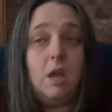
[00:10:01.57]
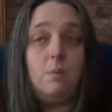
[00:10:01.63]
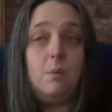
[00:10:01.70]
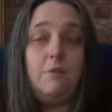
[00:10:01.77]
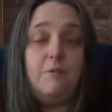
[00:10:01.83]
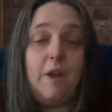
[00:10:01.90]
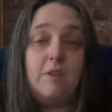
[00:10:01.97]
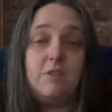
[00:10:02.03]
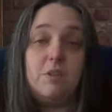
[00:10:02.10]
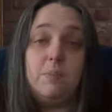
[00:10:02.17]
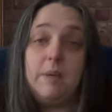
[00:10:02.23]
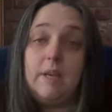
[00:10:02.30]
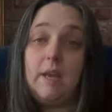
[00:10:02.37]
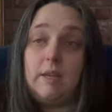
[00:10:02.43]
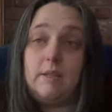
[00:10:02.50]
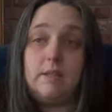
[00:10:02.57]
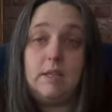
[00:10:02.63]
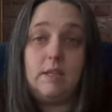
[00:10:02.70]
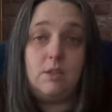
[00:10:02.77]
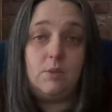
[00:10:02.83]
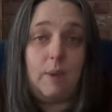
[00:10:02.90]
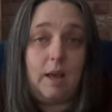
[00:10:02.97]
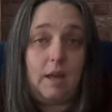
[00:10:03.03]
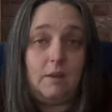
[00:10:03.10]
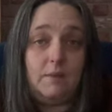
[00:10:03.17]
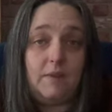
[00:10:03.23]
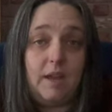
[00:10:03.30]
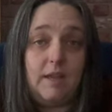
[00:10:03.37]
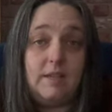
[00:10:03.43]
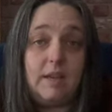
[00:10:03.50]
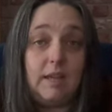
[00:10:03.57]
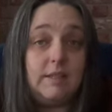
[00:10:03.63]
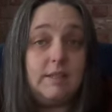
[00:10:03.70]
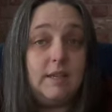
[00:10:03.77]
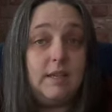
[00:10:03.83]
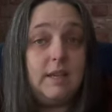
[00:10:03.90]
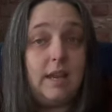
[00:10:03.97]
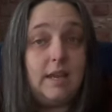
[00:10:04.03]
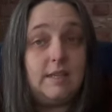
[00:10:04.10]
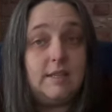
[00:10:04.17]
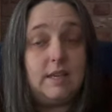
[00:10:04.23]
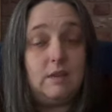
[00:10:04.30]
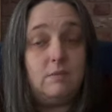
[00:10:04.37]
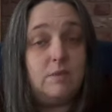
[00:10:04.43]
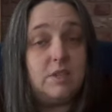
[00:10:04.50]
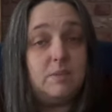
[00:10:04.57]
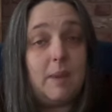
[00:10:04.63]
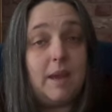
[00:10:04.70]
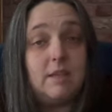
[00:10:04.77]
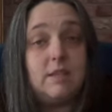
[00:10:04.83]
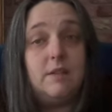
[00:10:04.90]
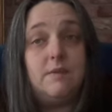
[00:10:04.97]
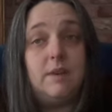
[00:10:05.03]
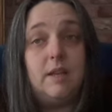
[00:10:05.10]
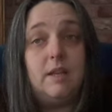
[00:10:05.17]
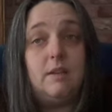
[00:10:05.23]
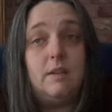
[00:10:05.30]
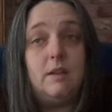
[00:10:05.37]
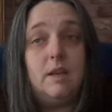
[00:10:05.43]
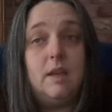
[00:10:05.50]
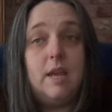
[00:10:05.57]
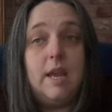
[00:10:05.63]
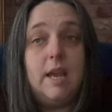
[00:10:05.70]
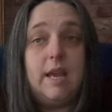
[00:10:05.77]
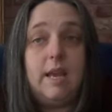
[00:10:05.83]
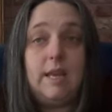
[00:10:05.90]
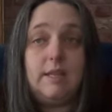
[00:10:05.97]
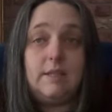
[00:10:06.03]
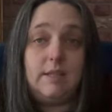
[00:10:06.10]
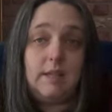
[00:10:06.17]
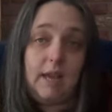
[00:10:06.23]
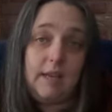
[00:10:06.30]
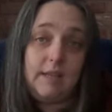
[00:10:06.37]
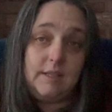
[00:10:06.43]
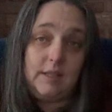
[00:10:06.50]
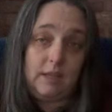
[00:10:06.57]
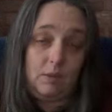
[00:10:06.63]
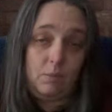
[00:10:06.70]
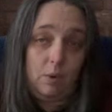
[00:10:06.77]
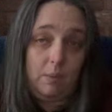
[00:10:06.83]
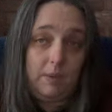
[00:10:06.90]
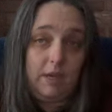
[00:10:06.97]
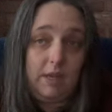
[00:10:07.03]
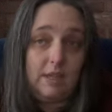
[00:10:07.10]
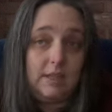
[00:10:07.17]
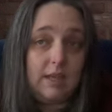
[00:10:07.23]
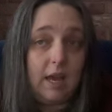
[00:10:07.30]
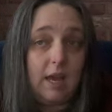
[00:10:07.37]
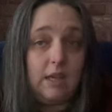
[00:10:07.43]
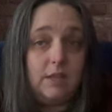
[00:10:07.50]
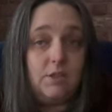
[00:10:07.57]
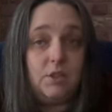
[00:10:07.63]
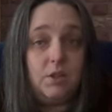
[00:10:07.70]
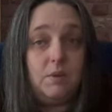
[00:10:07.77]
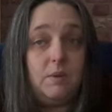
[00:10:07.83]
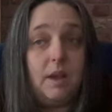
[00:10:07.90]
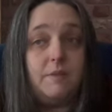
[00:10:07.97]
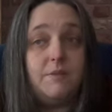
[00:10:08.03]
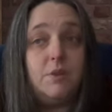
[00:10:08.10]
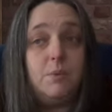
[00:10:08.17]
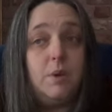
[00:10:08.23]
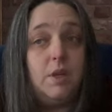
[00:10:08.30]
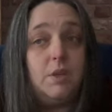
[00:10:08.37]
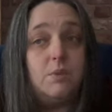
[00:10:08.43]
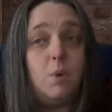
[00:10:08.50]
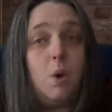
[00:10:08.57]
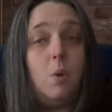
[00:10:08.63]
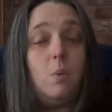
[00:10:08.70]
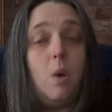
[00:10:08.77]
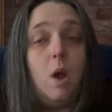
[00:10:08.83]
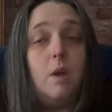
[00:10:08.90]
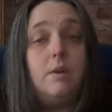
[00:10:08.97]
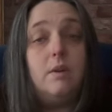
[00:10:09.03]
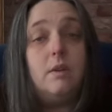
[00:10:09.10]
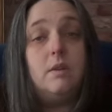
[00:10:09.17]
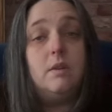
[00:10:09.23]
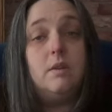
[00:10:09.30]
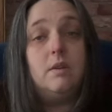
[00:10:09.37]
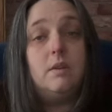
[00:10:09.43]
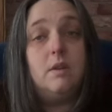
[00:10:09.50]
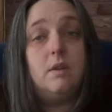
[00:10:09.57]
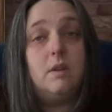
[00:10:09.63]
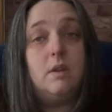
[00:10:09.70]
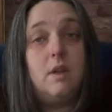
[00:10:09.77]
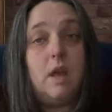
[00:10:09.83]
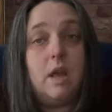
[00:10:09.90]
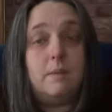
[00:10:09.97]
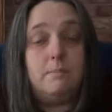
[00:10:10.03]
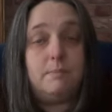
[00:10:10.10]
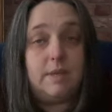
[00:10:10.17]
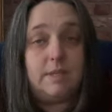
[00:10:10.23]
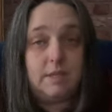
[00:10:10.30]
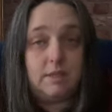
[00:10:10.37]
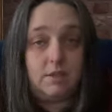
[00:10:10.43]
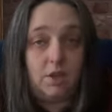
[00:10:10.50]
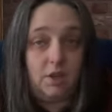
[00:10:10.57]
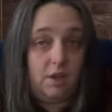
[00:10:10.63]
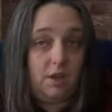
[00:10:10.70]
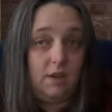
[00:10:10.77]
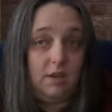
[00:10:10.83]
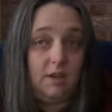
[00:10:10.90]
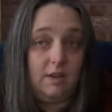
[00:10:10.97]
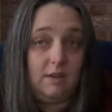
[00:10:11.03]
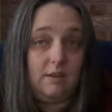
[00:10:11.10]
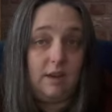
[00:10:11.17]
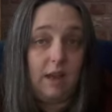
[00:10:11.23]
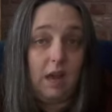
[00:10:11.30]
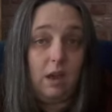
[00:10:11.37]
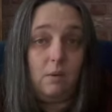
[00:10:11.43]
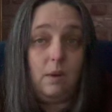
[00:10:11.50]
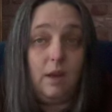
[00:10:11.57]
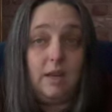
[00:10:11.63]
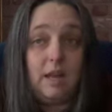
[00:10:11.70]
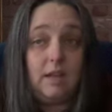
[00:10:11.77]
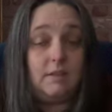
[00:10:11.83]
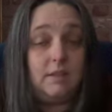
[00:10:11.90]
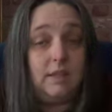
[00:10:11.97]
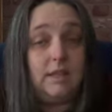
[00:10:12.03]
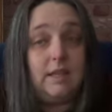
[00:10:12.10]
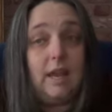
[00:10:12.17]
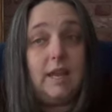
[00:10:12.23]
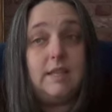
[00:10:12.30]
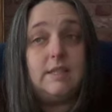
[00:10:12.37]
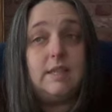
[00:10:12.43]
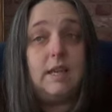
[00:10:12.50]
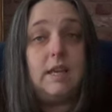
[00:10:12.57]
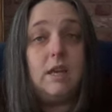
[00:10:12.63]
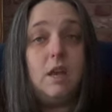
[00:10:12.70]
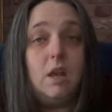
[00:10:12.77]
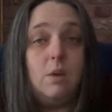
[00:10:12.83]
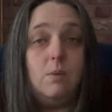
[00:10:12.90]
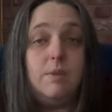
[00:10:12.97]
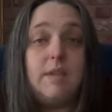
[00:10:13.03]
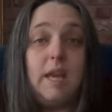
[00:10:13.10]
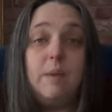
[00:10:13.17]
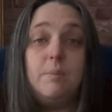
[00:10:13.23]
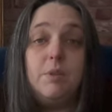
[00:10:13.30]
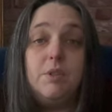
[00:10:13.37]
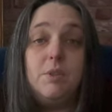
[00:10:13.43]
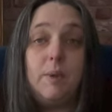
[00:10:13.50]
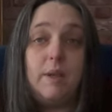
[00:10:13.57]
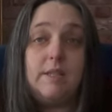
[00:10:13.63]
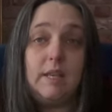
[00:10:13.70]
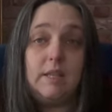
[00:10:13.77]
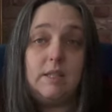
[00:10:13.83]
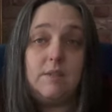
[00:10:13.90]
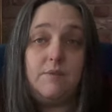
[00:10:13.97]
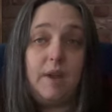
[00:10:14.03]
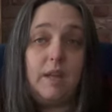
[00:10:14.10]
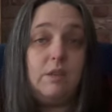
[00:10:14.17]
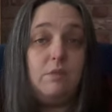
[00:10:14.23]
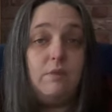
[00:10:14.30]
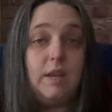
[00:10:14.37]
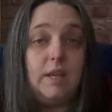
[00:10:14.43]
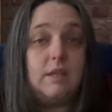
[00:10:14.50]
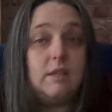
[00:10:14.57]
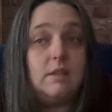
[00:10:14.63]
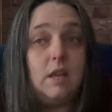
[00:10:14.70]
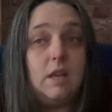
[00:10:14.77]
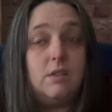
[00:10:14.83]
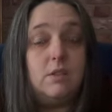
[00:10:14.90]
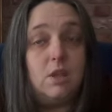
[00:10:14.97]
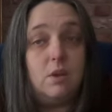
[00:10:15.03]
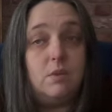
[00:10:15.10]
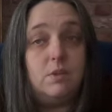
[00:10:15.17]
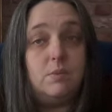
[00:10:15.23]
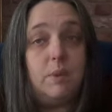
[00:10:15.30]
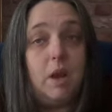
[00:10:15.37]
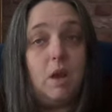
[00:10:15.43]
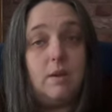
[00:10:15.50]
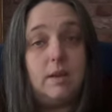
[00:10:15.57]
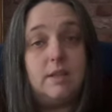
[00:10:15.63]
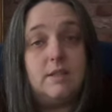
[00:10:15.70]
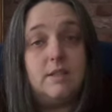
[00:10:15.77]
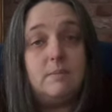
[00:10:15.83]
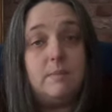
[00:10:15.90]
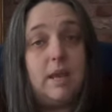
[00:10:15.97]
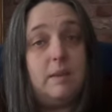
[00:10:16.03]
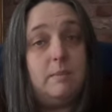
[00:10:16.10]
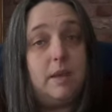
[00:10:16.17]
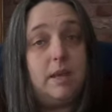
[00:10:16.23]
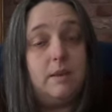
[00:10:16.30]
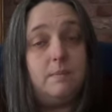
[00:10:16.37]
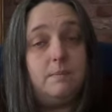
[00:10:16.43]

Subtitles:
were found to be 1912 and 1918 respectively, indicating the woman had died soon after World War I. Mrs. Hearn, now an elderly lady, was able to identify the rings as those belonging to Mamie.